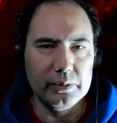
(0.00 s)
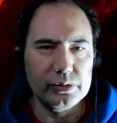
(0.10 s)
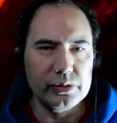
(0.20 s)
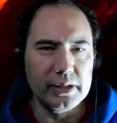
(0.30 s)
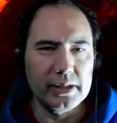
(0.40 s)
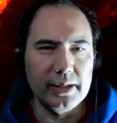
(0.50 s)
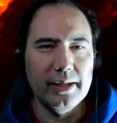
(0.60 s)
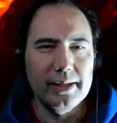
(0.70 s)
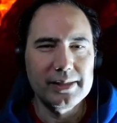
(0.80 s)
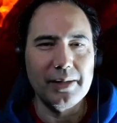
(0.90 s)
see
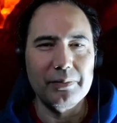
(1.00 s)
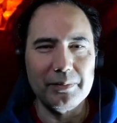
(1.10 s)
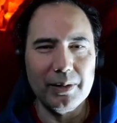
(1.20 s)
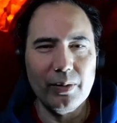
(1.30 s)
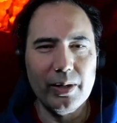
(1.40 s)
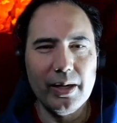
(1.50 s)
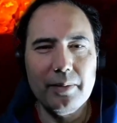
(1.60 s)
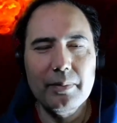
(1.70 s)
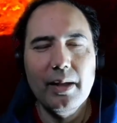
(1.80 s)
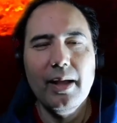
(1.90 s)
something blowing
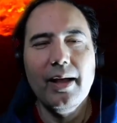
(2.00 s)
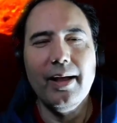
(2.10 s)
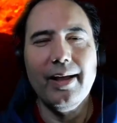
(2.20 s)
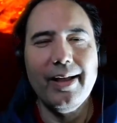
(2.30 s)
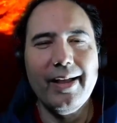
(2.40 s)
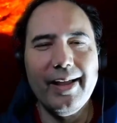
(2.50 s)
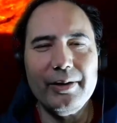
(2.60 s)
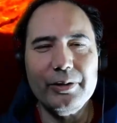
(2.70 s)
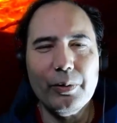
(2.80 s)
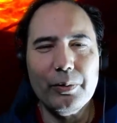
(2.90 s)
up. I don't
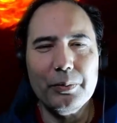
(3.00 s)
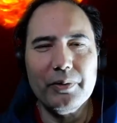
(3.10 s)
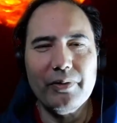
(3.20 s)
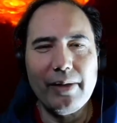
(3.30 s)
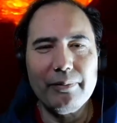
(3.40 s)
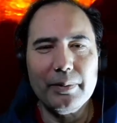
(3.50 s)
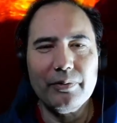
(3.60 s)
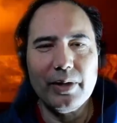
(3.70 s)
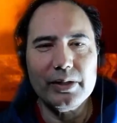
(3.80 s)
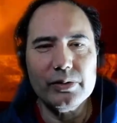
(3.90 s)
know what would have happened if
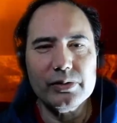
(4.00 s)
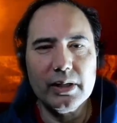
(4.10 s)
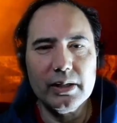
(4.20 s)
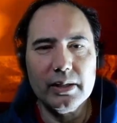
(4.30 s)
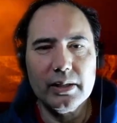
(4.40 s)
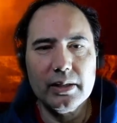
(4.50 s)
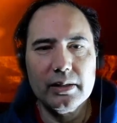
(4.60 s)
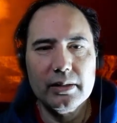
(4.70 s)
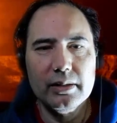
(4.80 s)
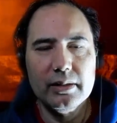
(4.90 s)
I used the
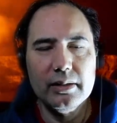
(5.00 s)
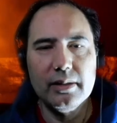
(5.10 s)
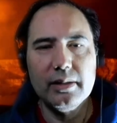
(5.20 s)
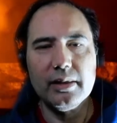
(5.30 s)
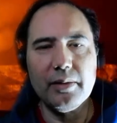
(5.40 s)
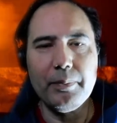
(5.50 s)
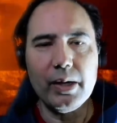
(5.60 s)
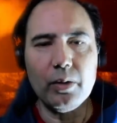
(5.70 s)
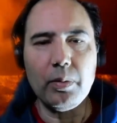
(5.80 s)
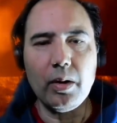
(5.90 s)

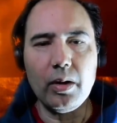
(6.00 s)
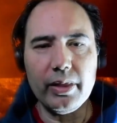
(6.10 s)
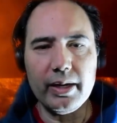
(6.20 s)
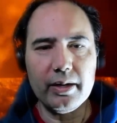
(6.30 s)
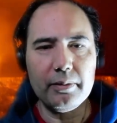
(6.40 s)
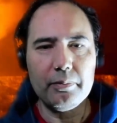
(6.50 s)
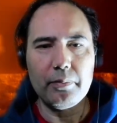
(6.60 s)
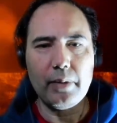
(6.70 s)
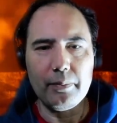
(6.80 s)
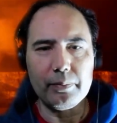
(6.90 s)
metal ball there.
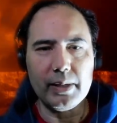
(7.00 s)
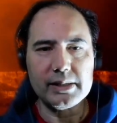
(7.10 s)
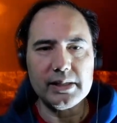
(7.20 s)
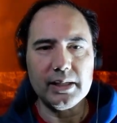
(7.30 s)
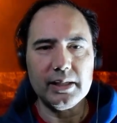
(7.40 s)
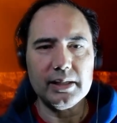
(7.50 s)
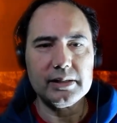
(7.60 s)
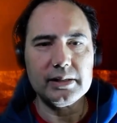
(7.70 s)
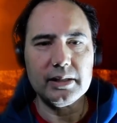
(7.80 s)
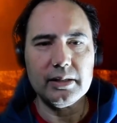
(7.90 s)
I'm guessing
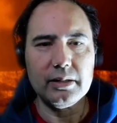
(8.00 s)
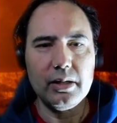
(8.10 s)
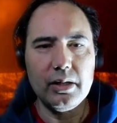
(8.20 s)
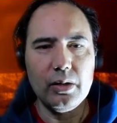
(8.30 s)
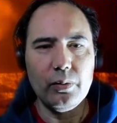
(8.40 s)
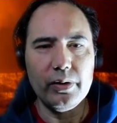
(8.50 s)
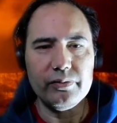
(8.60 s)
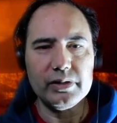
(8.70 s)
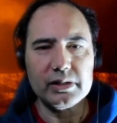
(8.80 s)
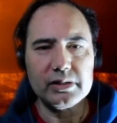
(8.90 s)
it would have
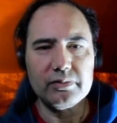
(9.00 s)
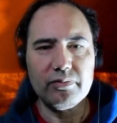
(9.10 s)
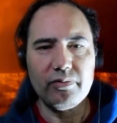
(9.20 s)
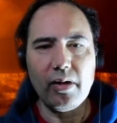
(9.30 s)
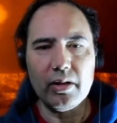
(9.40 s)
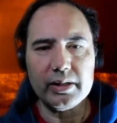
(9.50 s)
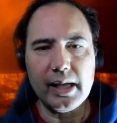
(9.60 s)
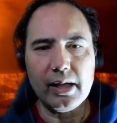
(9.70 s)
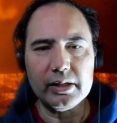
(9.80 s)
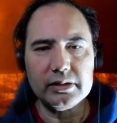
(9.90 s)
just fallen
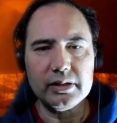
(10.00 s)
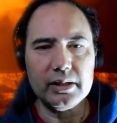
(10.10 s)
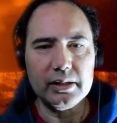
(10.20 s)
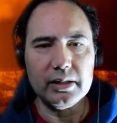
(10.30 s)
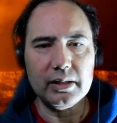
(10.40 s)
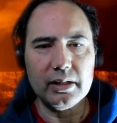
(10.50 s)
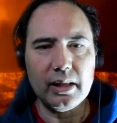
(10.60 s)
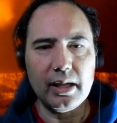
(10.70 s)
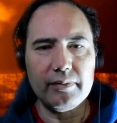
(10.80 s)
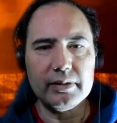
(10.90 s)
down into the
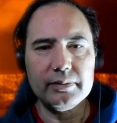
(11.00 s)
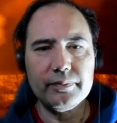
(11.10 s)
lava.